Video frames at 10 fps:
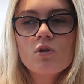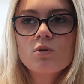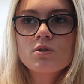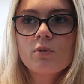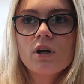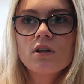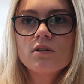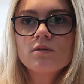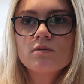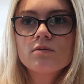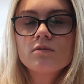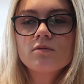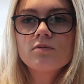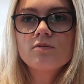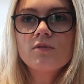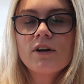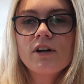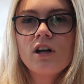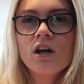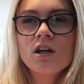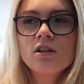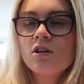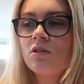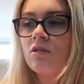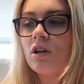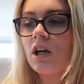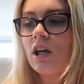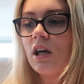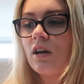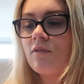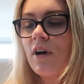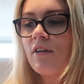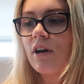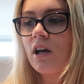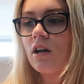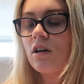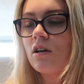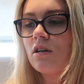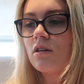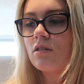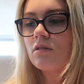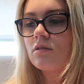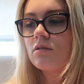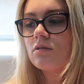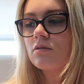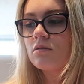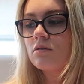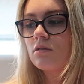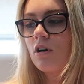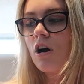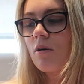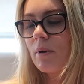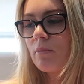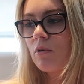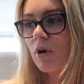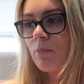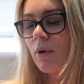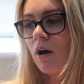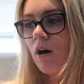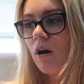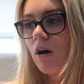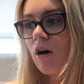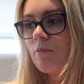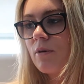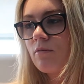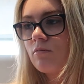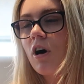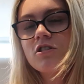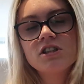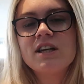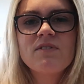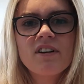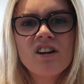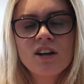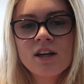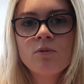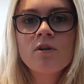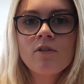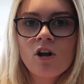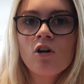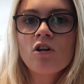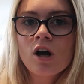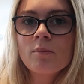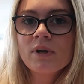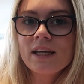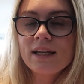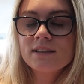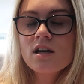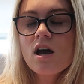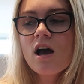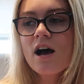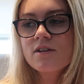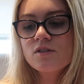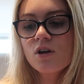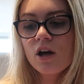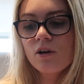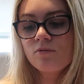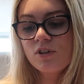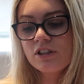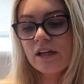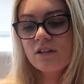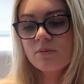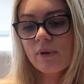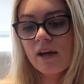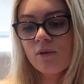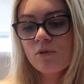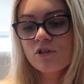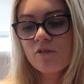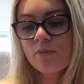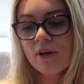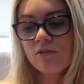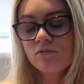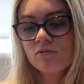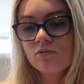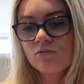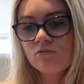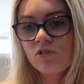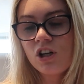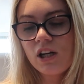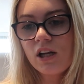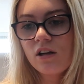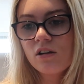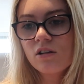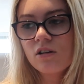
what's the word, very lucky, no, not lucky, very, I can't remember the word, but I'll just say very lucky with a lot of companies has reached out to me, which I've been really